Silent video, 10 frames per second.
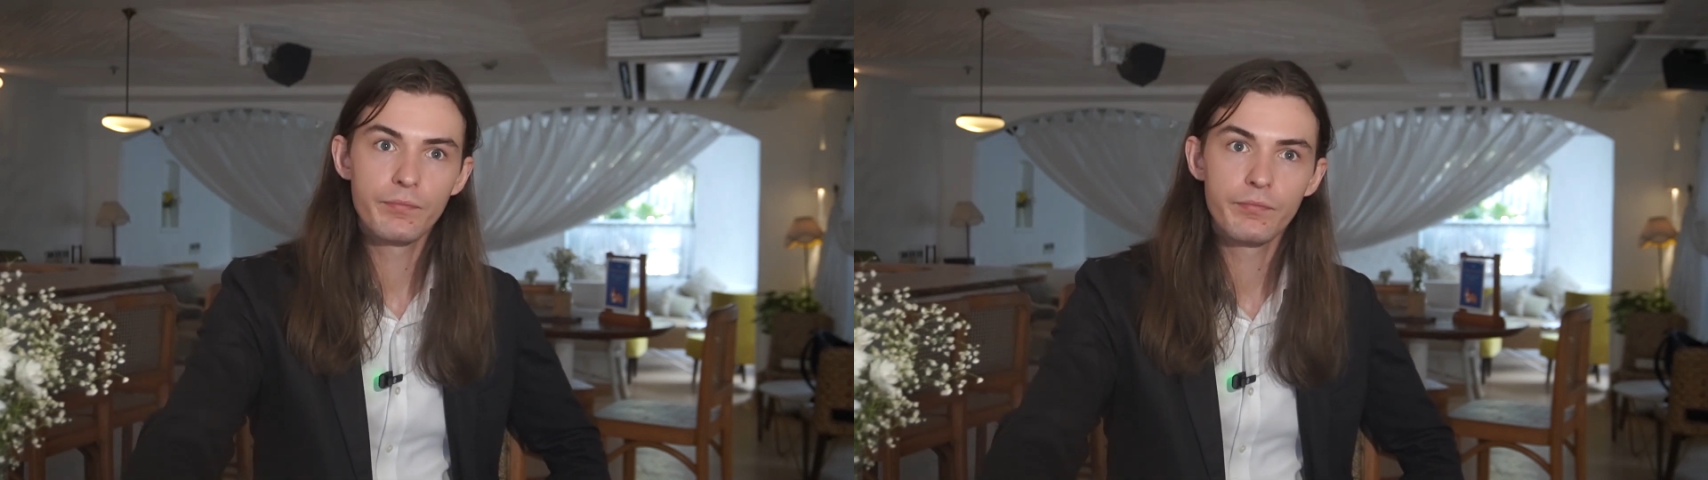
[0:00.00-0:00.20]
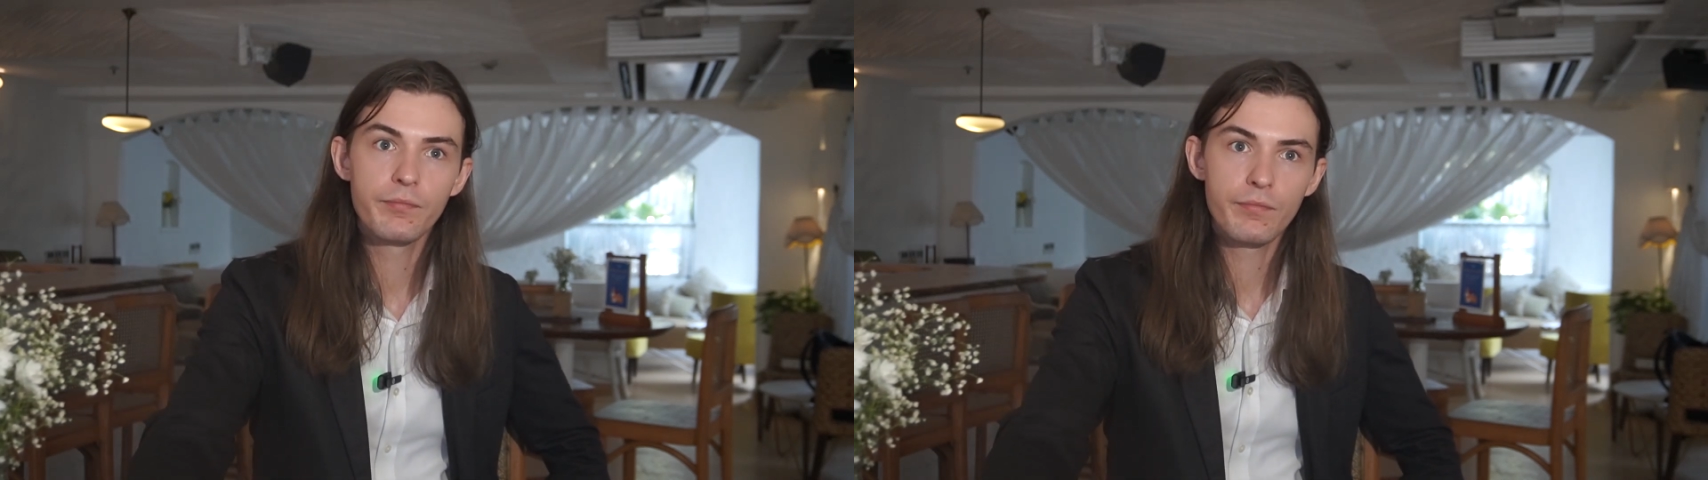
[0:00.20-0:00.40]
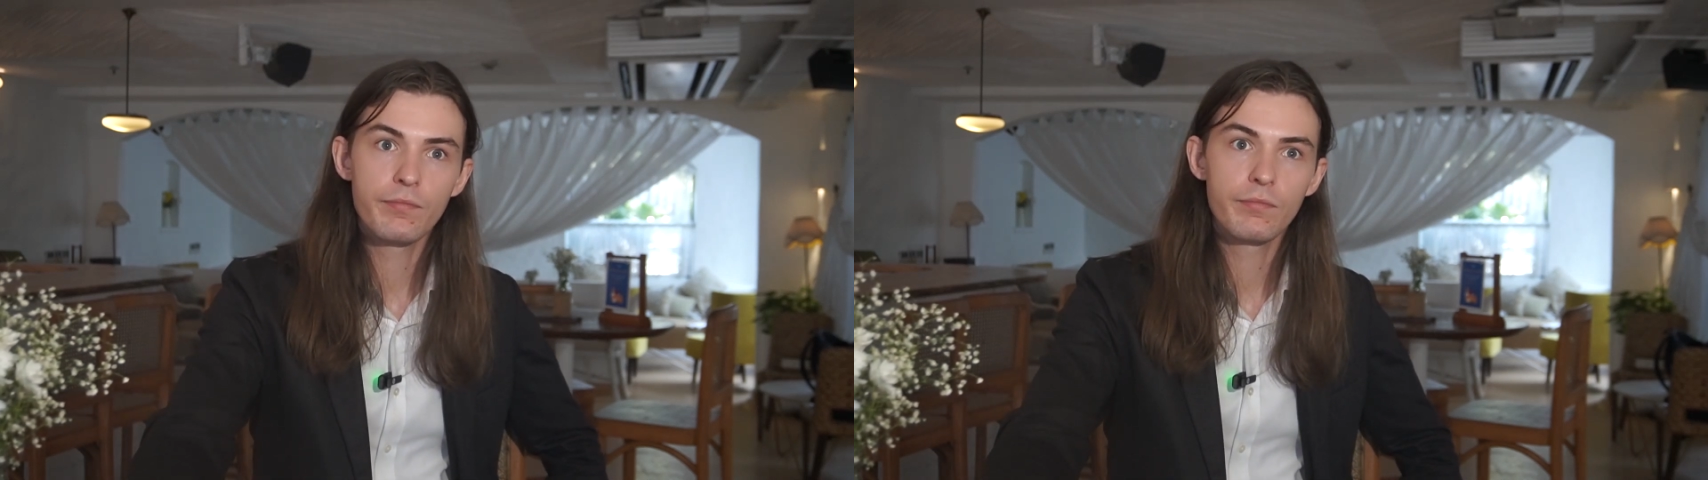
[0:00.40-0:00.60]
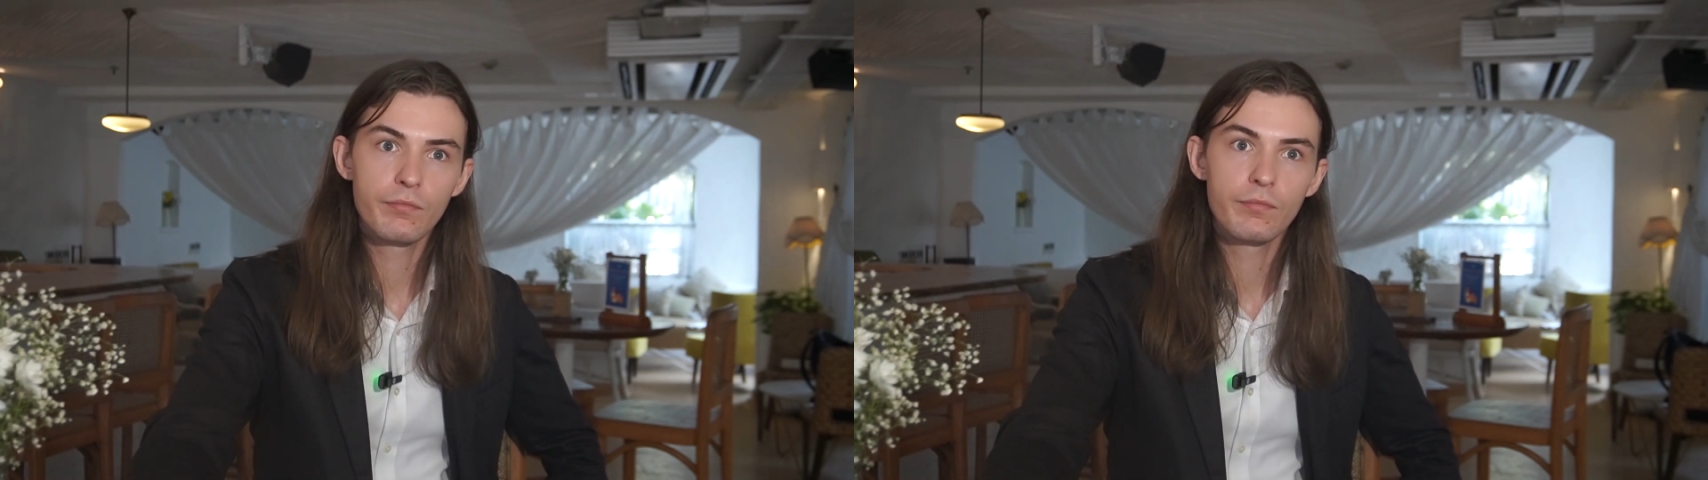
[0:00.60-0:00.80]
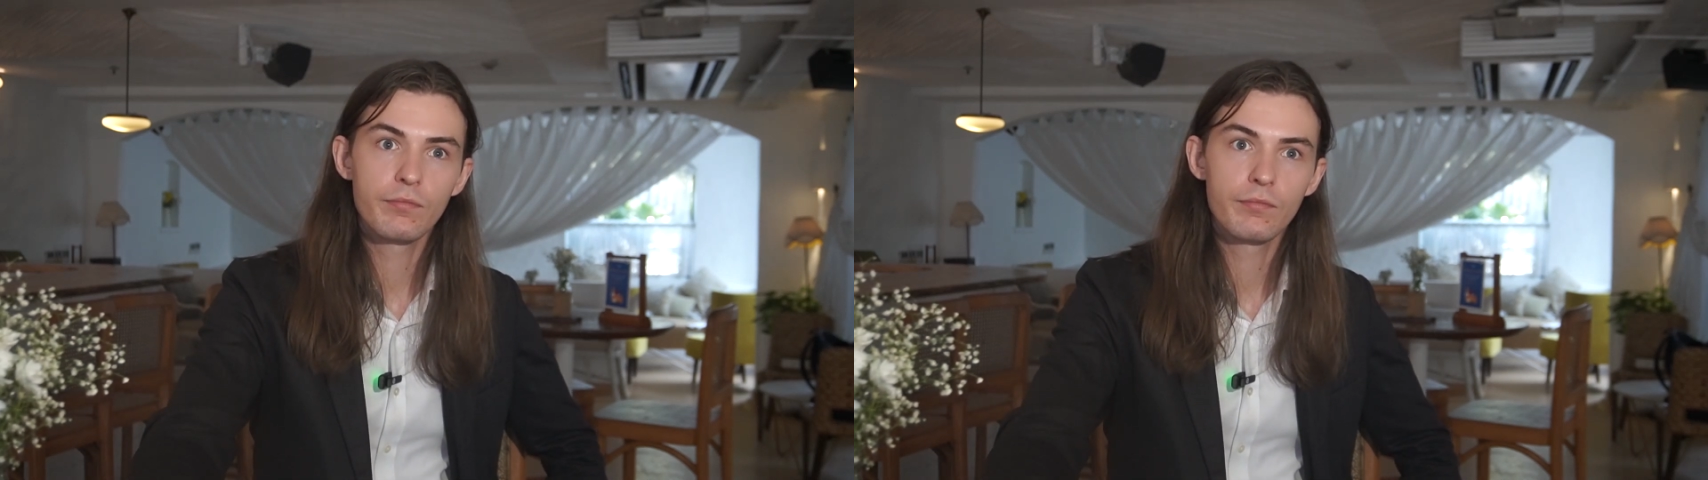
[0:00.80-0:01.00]
those kind
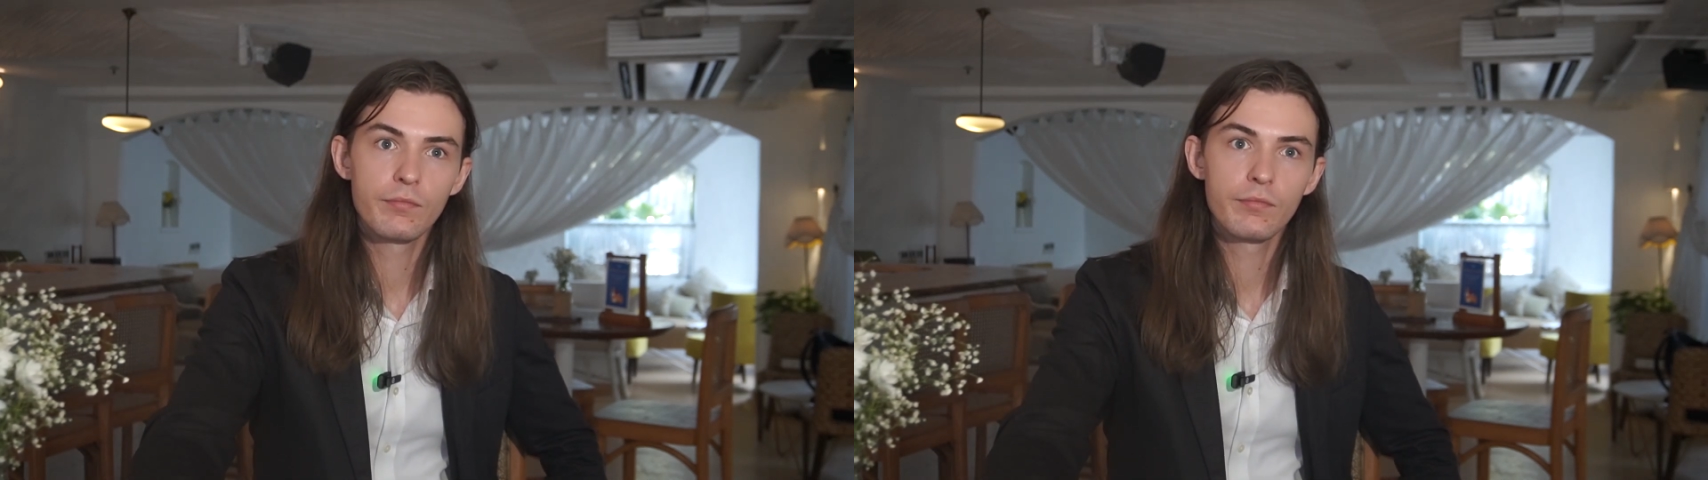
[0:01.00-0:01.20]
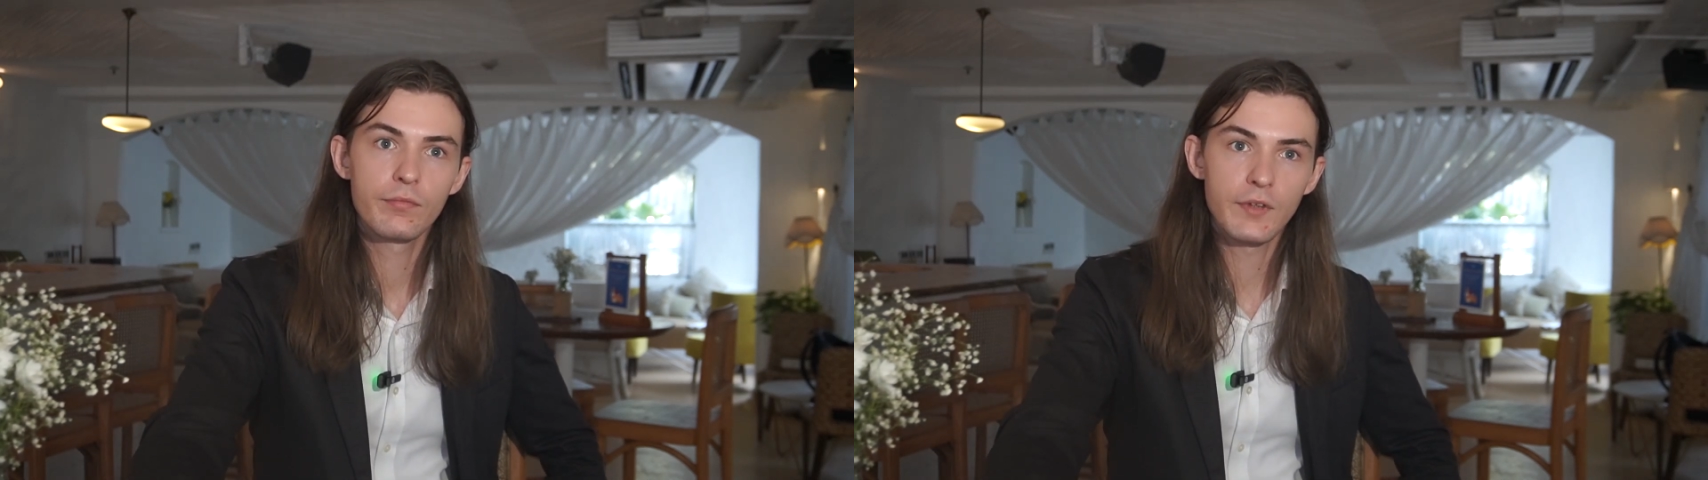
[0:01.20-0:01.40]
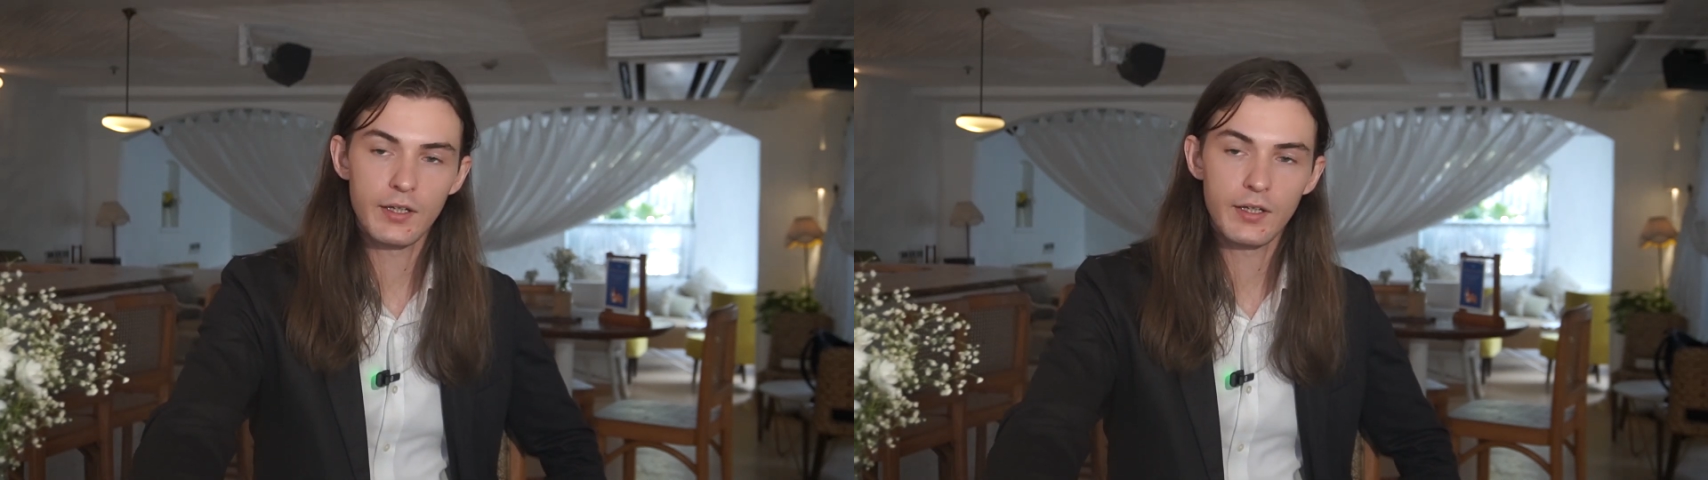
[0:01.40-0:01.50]
of recipes